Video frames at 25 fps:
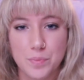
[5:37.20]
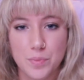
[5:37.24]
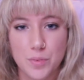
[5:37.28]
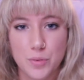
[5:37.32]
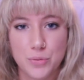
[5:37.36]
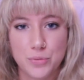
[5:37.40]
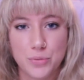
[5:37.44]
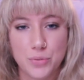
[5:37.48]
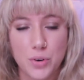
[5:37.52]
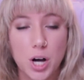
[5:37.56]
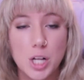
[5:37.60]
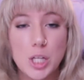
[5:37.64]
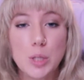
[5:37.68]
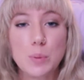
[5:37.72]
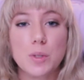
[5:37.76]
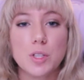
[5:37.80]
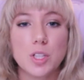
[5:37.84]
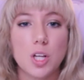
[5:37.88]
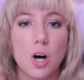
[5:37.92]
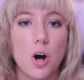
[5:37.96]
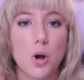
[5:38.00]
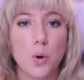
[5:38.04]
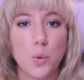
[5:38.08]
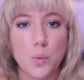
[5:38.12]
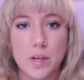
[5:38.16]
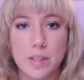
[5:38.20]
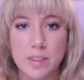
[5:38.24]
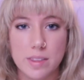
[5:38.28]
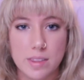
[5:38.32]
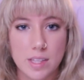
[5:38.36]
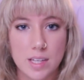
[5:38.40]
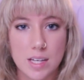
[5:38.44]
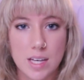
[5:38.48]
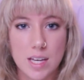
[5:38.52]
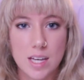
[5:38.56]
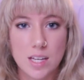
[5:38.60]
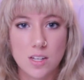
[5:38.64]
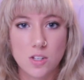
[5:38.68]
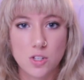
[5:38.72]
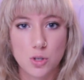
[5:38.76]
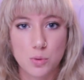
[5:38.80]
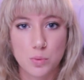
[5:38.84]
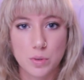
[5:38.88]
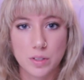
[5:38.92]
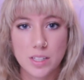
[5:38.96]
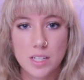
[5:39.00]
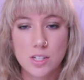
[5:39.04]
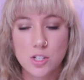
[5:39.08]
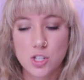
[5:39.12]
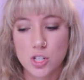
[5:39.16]
follow along with the Hindu
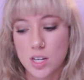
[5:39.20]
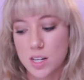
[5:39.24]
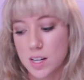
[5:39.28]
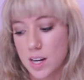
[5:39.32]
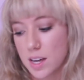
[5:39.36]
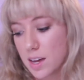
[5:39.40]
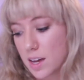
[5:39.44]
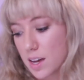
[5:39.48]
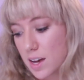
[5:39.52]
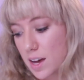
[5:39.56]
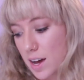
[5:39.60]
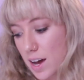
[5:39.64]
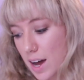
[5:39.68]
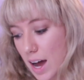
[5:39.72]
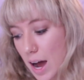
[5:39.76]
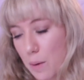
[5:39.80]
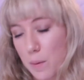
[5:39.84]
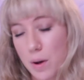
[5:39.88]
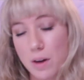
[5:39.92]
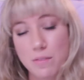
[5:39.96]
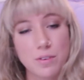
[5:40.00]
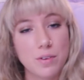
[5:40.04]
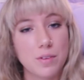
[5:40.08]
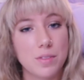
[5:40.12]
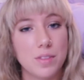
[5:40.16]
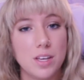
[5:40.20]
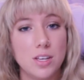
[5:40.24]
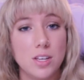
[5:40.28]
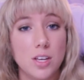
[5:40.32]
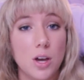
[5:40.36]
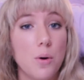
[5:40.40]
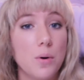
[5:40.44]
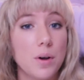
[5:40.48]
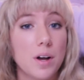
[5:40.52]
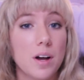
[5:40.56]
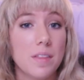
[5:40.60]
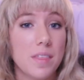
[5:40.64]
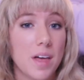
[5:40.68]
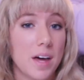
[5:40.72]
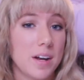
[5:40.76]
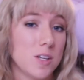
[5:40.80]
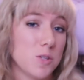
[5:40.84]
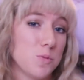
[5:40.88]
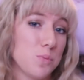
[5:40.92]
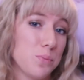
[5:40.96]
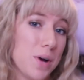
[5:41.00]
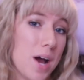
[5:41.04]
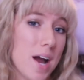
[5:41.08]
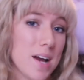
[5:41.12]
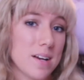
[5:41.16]
religion. However, the yoga that
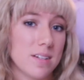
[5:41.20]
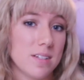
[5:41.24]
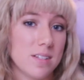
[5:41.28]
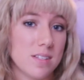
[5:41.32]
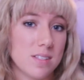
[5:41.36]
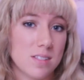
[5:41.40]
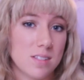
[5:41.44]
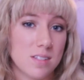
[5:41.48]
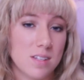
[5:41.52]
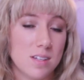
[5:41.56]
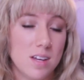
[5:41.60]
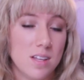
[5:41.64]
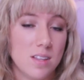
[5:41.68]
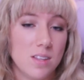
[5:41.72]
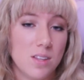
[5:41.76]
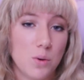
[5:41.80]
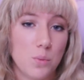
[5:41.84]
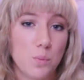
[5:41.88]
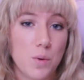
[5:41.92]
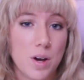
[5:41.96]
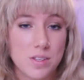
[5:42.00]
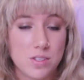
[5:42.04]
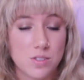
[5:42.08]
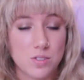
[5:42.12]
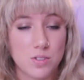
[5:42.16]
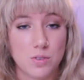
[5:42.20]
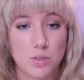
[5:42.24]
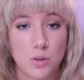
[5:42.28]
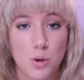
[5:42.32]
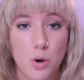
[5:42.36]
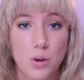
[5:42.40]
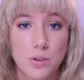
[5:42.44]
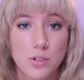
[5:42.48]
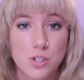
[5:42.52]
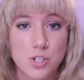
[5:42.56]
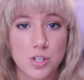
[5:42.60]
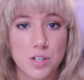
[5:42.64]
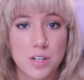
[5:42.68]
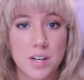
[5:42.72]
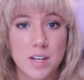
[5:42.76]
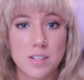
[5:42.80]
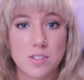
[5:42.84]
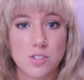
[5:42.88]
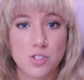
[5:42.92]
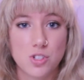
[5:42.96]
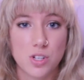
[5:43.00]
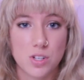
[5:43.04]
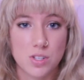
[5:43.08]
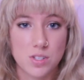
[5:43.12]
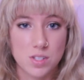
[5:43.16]
is practiced in the Western culture
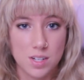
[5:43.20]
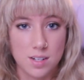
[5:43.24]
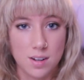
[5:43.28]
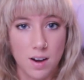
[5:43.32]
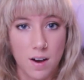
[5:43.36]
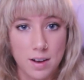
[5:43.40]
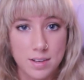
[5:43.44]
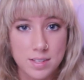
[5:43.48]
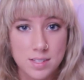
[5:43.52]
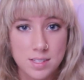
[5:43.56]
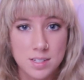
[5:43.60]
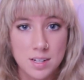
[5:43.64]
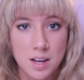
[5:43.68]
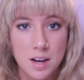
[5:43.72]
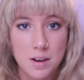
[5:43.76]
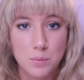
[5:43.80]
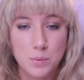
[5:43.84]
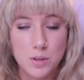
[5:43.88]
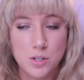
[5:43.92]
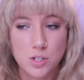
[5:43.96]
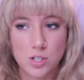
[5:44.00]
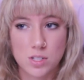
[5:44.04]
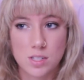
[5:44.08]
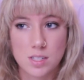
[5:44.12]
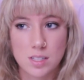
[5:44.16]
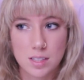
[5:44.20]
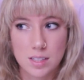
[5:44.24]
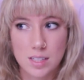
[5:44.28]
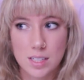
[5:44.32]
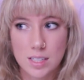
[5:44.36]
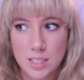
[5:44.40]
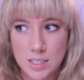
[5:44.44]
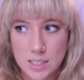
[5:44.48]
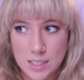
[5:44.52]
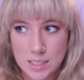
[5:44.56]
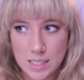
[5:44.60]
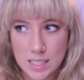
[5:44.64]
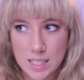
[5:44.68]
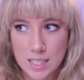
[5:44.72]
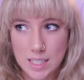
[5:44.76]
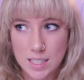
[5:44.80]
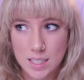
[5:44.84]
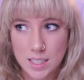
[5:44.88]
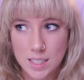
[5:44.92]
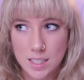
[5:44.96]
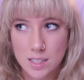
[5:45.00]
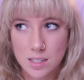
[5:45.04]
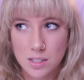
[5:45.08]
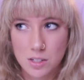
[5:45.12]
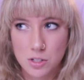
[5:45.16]
is just an asana, which is
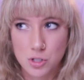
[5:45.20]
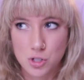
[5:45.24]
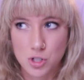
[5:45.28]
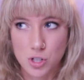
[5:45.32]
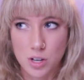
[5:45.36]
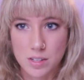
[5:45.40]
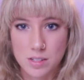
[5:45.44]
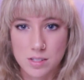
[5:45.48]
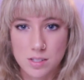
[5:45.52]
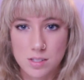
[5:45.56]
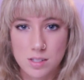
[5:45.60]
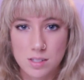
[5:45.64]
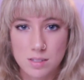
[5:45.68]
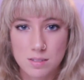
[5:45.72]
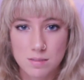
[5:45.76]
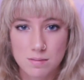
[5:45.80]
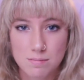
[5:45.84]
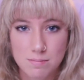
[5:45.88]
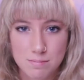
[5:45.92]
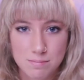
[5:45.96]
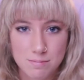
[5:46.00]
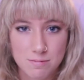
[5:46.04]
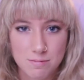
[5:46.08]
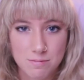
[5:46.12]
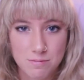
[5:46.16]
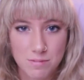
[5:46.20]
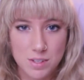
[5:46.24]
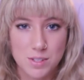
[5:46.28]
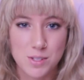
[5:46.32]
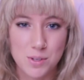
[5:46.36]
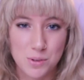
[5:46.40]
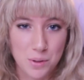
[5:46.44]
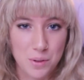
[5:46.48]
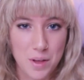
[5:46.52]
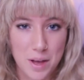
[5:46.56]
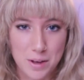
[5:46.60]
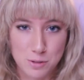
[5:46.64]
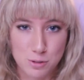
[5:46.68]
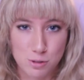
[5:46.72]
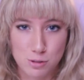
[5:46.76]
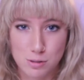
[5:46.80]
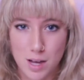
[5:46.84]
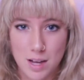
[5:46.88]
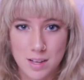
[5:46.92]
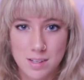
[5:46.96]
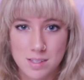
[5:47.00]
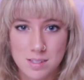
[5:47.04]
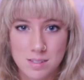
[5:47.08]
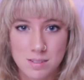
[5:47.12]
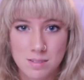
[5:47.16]
literally just physical
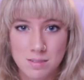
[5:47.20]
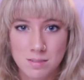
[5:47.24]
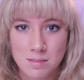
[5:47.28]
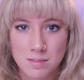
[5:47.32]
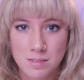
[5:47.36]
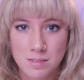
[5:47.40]
exercise.